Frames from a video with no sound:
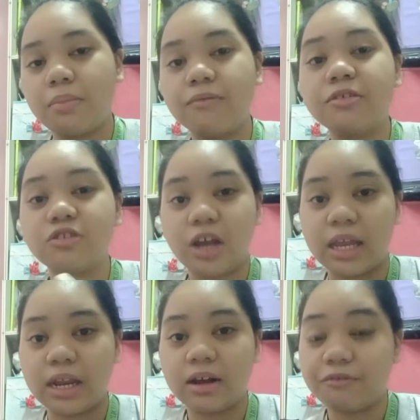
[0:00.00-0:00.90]
the
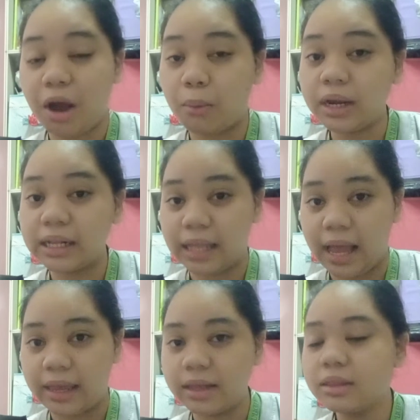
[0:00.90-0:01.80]
vagina of our
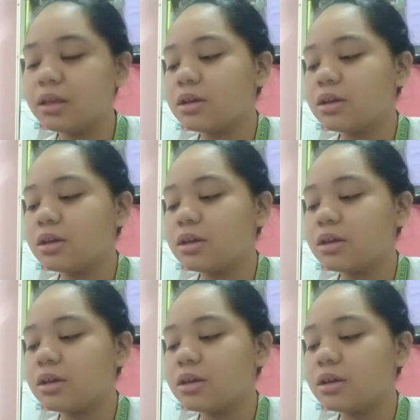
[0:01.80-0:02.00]
client.